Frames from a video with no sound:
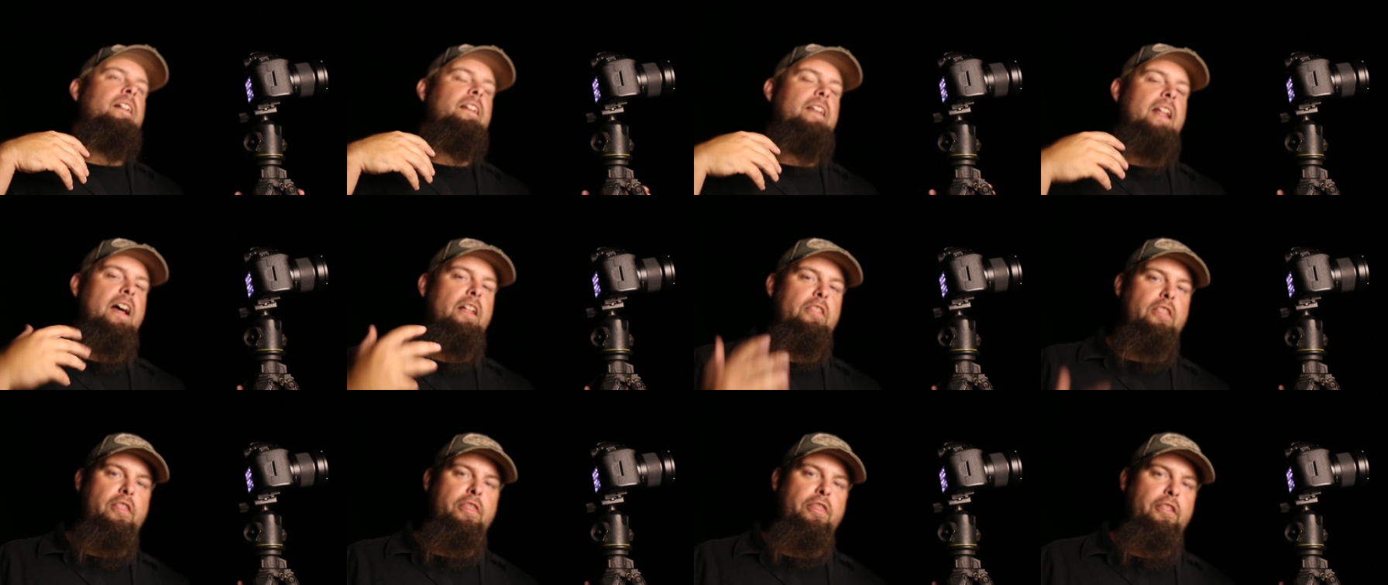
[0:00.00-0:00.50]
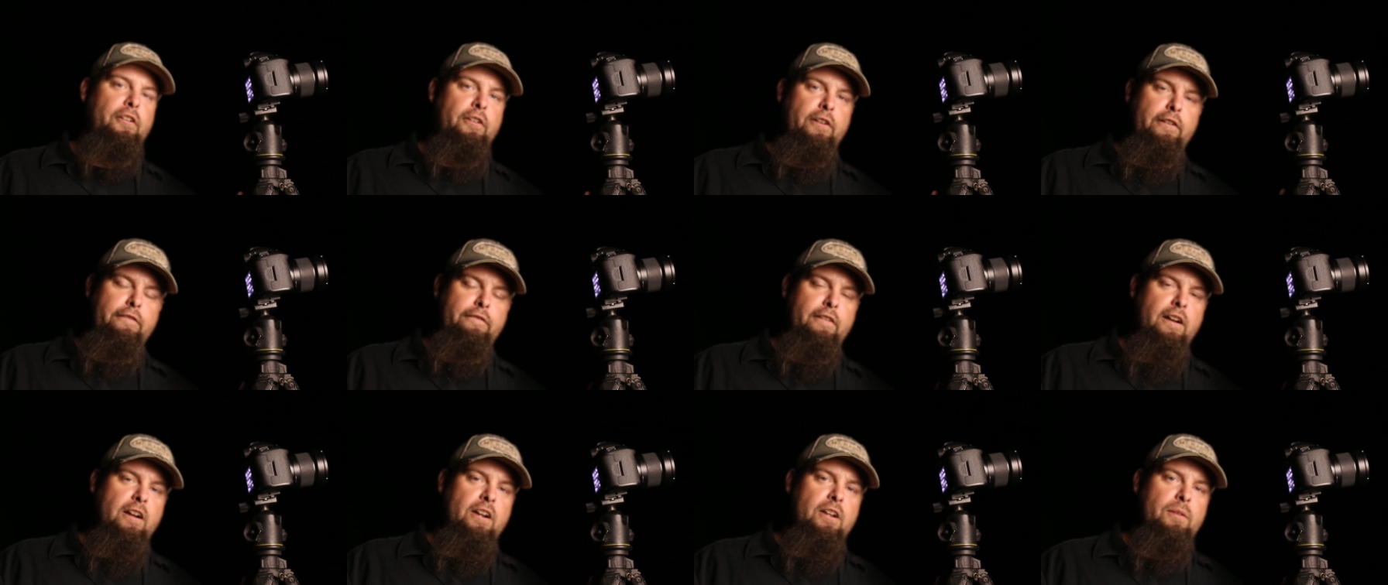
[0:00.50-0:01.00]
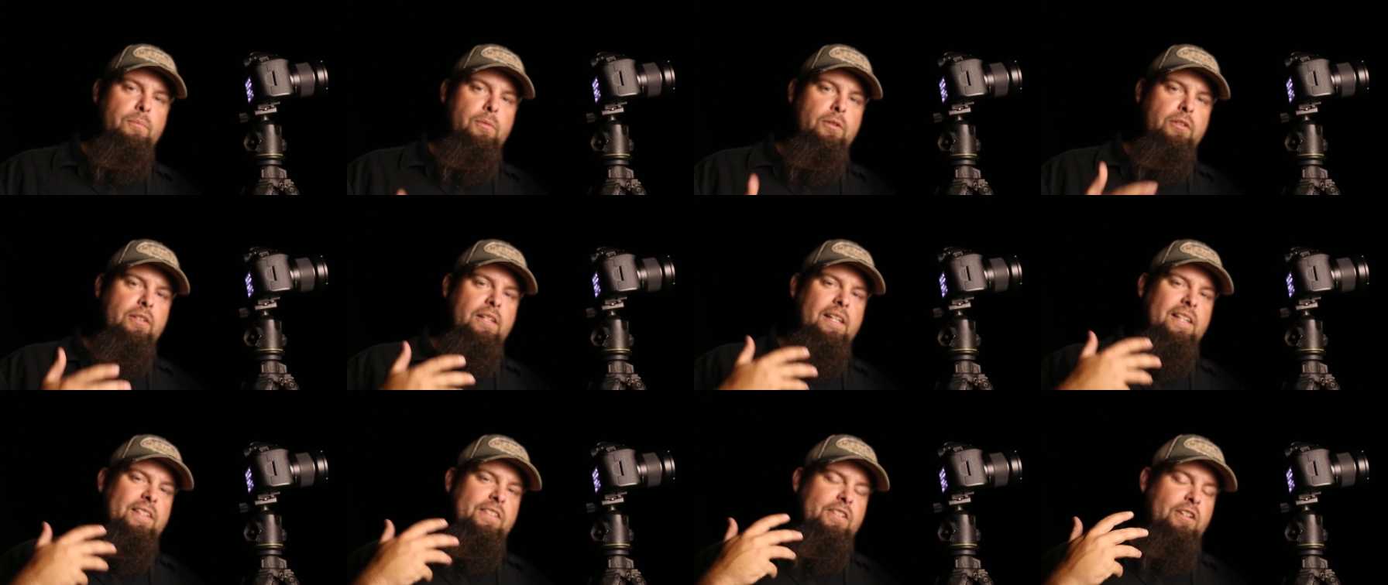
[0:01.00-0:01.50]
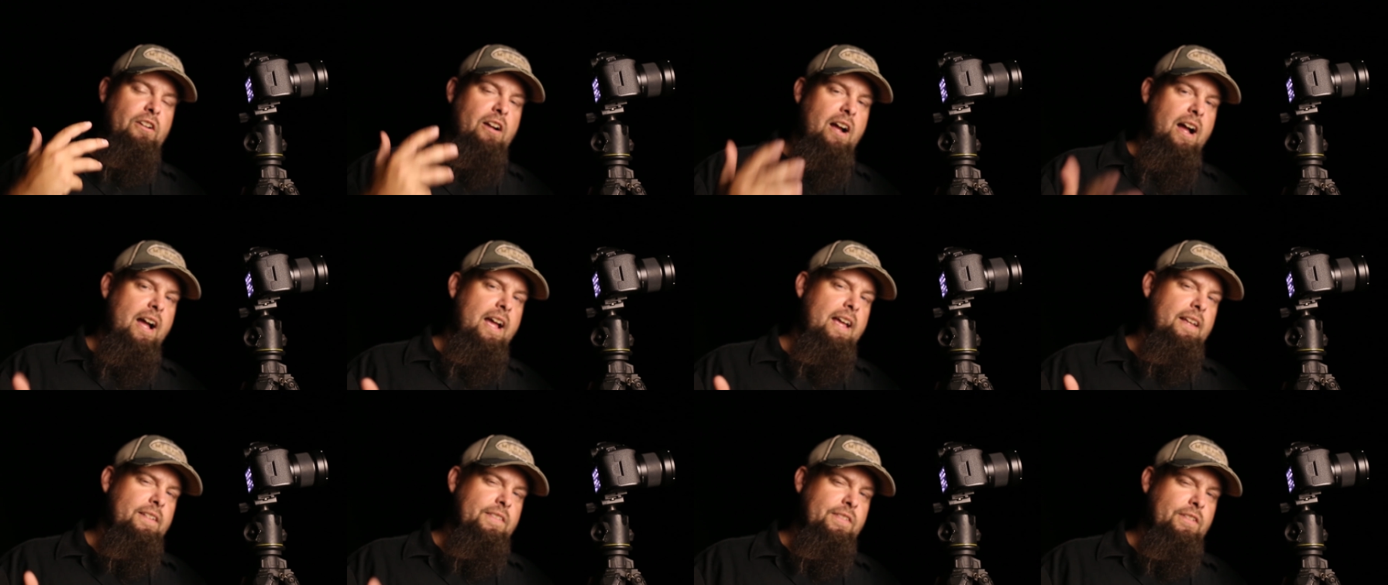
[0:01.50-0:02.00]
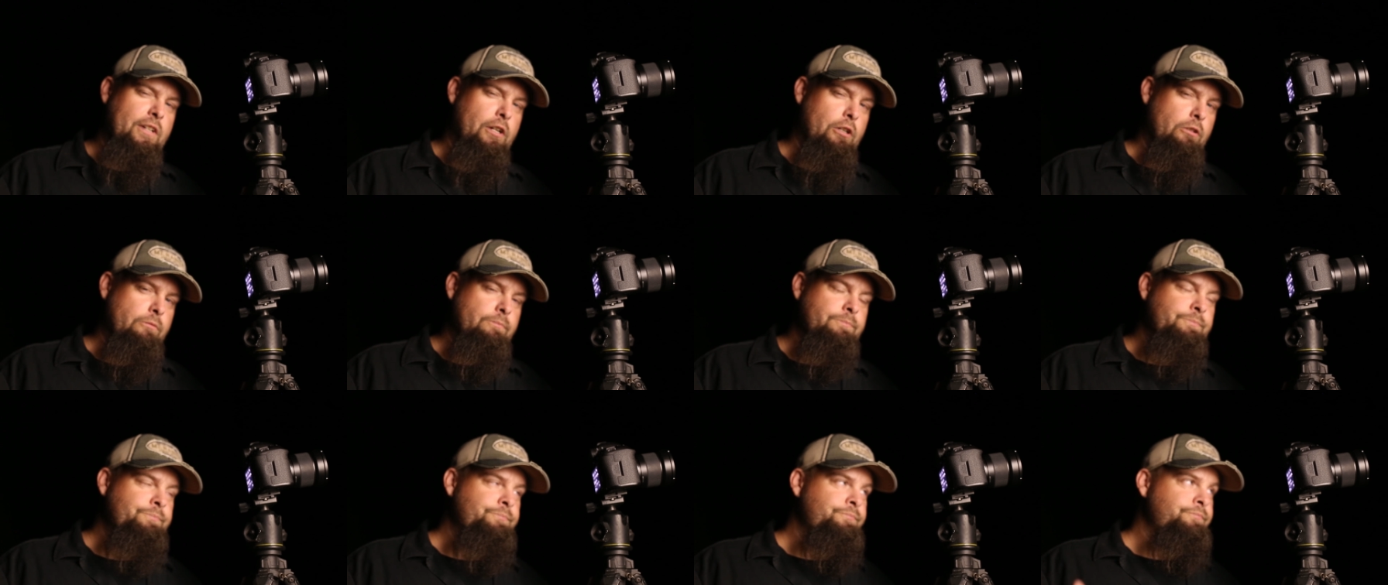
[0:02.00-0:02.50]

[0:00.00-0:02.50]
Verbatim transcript: Now the third variable is your ISO.